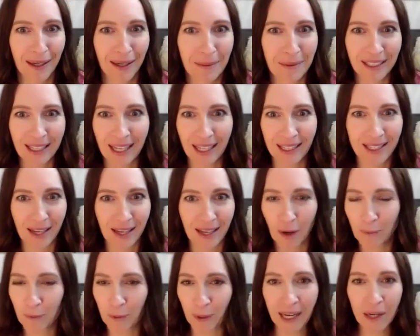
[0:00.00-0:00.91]
That's
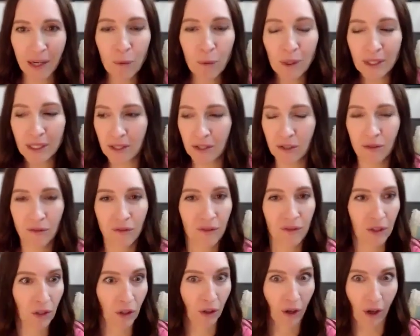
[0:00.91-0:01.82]
our brain wants to
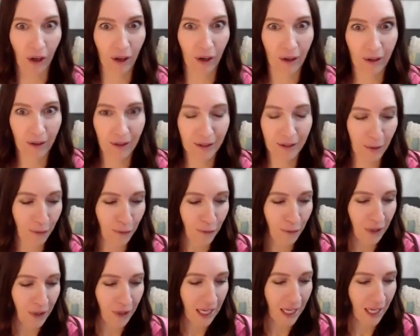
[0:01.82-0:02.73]
feel good. So if
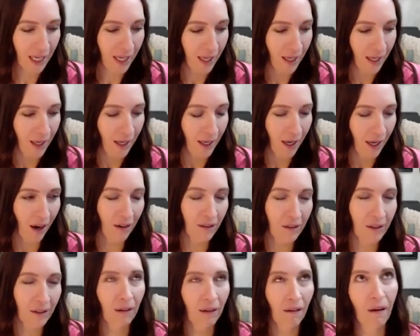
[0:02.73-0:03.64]
we are
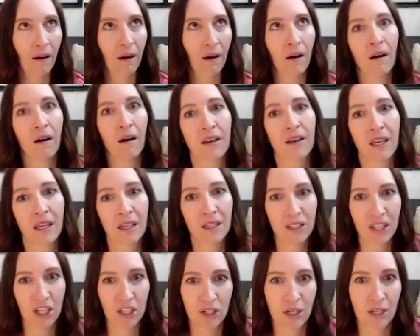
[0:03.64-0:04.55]
like, oh,
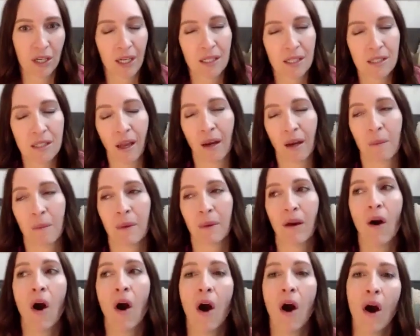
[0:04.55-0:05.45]
conditioning is going to be
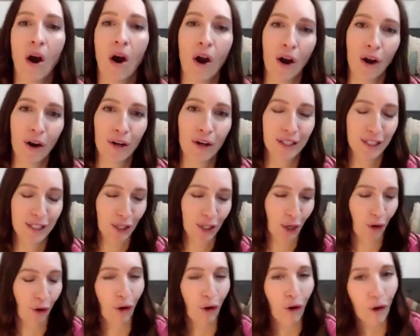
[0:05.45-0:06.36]
hard, it's
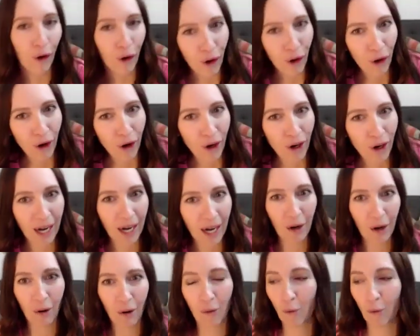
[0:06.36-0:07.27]
going to hurt, I
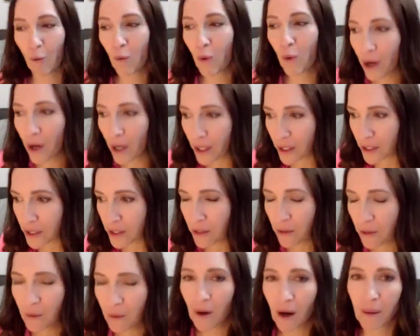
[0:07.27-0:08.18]
don't want
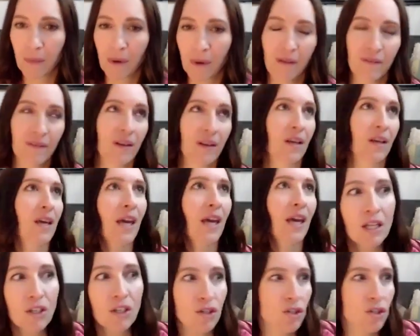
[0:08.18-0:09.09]
to, I'm on
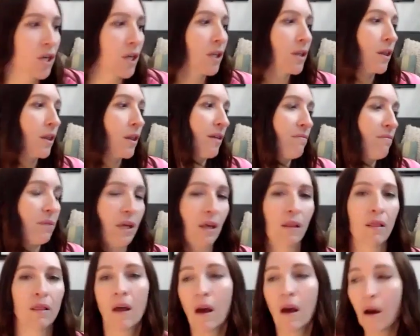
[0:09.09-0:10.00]
vacation, leave me
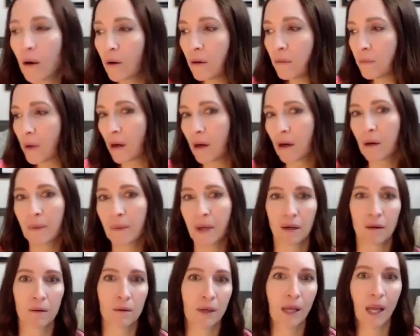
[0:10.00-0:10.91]
alone, Mom. I
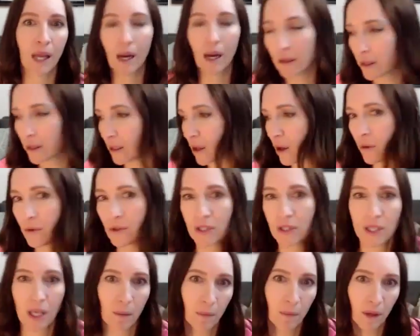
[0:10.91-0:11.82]
don't care that Coach
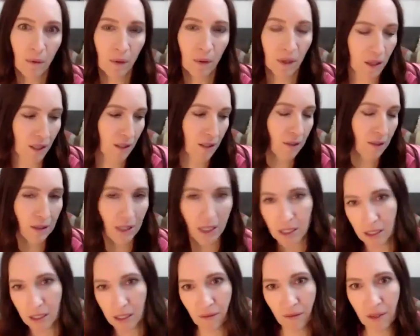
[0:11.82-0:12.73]
sent me with this
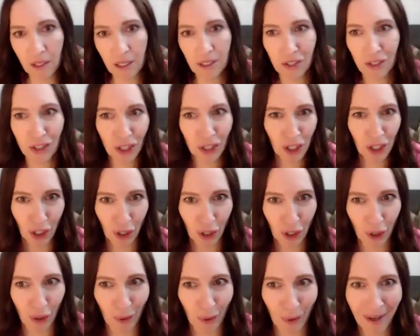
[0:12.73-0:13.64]
list of things to
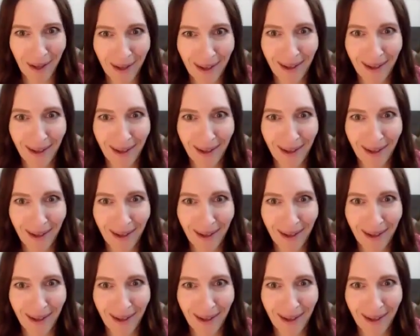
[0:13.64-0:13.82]
do.